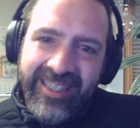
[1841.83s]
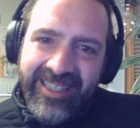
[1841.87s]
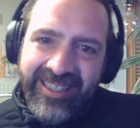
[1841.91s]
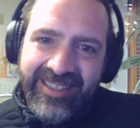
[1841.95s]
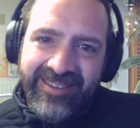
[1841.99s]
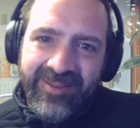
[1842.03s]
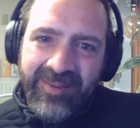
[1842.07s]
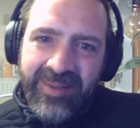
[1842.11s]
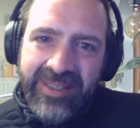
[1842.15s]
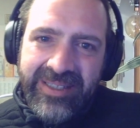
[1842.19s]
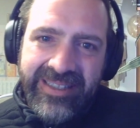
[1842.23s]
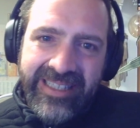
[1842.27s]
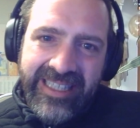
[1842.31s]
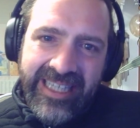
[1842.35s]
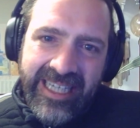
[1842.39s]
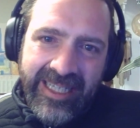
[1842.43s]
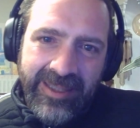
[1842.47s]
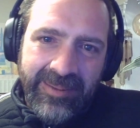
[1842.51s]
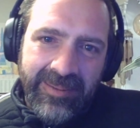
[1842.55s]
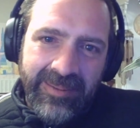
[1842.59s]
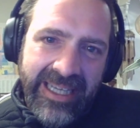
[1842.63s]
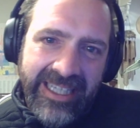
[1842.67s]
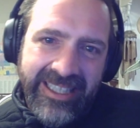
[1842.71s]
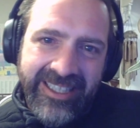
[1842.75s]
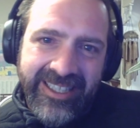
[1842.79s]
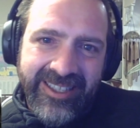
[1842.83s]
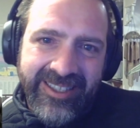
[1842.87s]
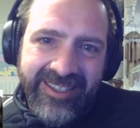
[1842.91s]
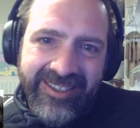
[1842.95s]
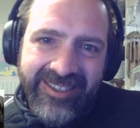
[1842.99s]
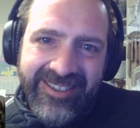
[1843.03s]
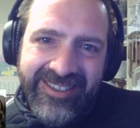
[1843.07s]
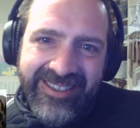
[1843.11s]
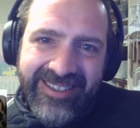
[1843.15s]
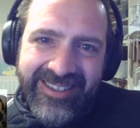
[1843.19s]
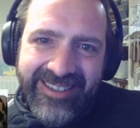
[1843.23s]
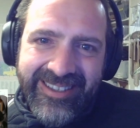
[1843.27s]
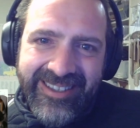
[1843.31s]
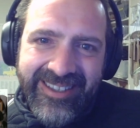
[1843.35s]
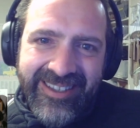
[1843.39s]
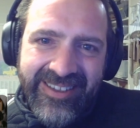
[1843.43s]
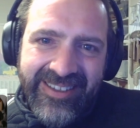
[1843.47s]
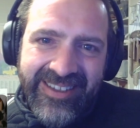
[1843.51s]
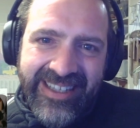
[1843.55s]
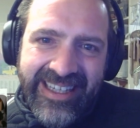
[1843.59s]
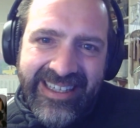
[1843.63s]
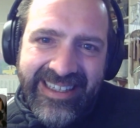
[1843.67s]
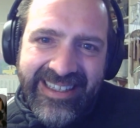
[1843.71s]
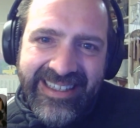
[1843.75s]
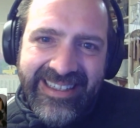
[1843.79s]
It's really kind of magical, all
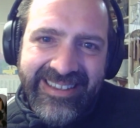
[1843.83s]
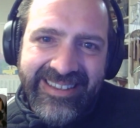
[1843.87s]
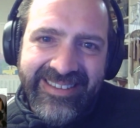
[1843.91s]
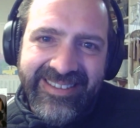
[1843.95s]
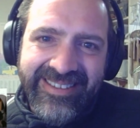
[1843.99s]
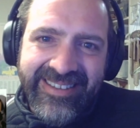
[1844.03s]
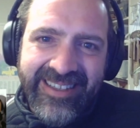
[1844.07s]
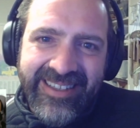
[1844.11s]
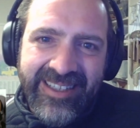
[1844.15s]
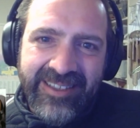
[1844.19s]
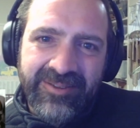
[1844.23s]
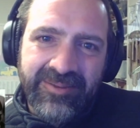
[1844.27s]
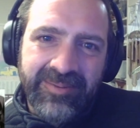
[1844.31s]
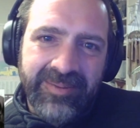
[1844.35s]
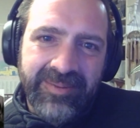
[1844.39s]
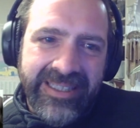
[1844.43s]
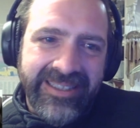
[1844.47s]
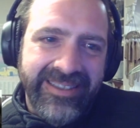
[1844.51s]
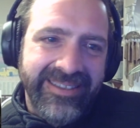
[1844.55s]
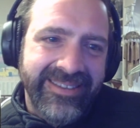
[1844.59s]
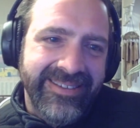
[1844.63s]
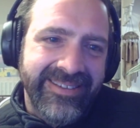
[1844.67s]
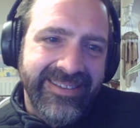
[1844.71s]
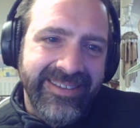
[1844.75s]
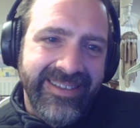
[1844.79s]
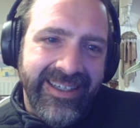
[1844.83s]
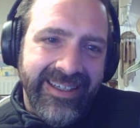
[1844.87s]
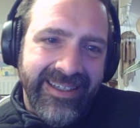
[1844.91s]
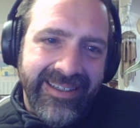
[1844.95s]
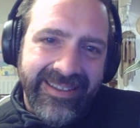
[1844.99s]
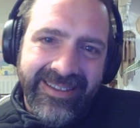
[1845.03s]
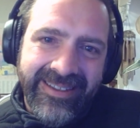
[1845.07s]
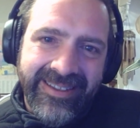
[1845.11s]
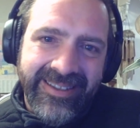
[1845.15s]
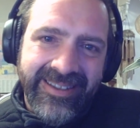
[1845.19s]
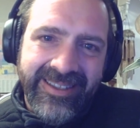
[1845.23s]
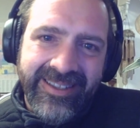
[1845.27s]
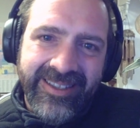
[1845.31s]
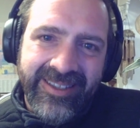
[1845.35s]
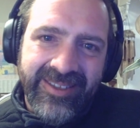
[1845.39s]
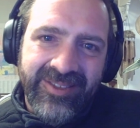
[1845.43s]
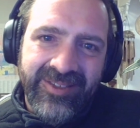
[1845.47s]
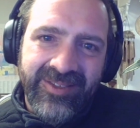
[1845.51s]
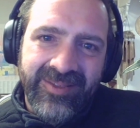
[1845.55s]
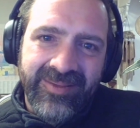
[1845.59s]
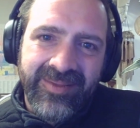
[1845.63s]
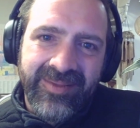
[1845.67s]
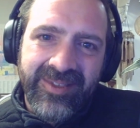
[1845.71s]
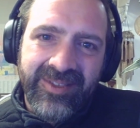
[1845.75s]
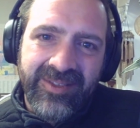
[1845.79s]
that kind of stuff, because yeah, you can just
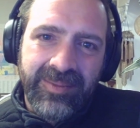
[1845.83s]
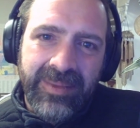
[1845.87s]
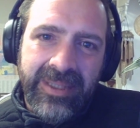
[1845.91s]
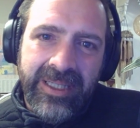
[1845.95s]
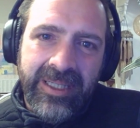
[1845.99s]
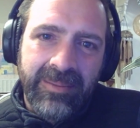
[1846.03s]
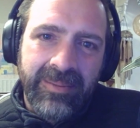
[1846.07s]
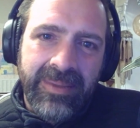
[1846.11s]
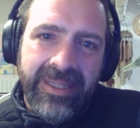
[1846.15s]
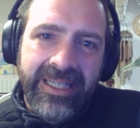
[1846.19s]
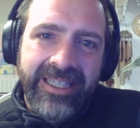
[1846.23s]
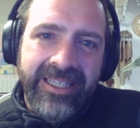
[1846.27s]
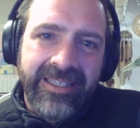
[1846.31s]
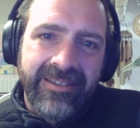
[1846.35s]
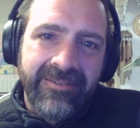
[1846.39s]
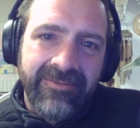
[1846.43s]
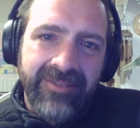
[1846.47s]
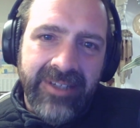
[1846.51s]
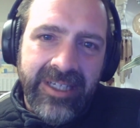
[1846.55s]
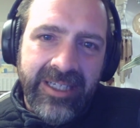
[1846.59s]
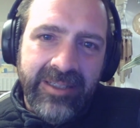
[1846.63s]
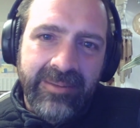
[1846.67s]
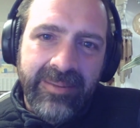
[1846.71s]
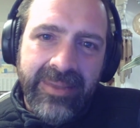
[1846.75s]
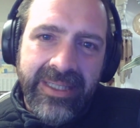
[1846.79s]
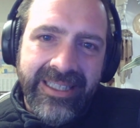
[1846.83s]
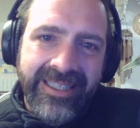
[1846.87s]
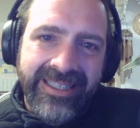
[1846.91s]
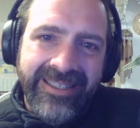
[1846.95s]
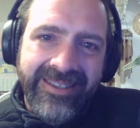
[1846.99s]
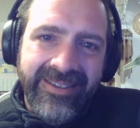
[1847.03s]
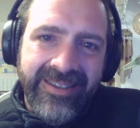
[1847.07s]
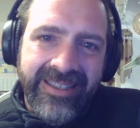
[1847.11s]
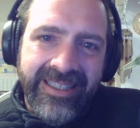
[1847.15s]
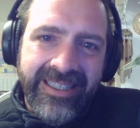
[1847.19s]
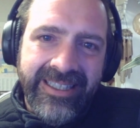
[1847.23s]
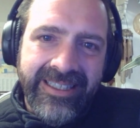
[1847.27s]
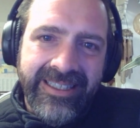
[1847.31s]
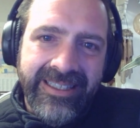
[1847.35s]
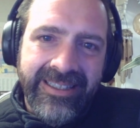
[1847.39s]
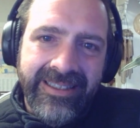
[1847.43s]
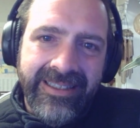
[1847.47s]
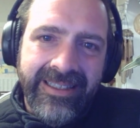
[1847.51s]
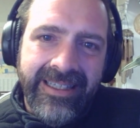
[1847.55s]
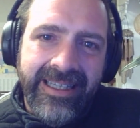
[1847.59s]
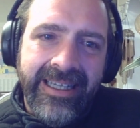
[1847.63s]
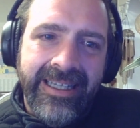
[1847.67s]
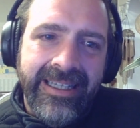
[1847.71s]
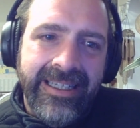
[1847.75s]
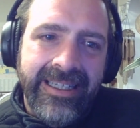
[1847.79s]
spin up any environment you need
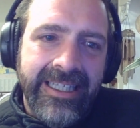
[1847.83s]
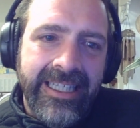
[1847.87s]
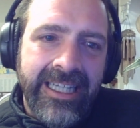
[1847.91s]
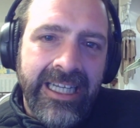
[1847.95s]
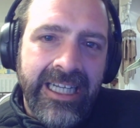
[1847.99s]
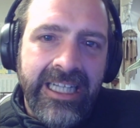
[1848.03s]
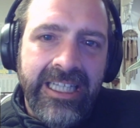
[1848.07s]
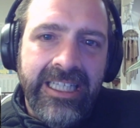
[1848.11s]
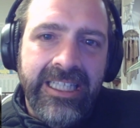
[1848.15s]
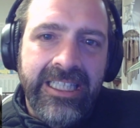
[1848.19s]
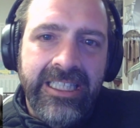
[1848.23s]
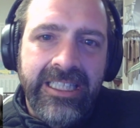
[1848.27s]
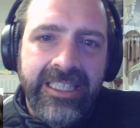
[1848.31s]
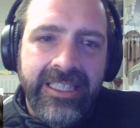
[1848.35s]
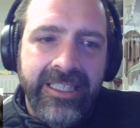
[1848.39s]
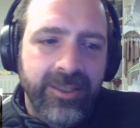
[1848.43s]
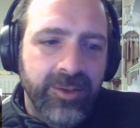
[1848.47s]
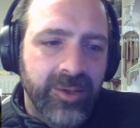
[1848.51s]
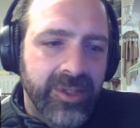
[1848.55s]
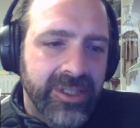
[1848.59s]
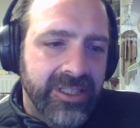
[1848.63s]
and not deal with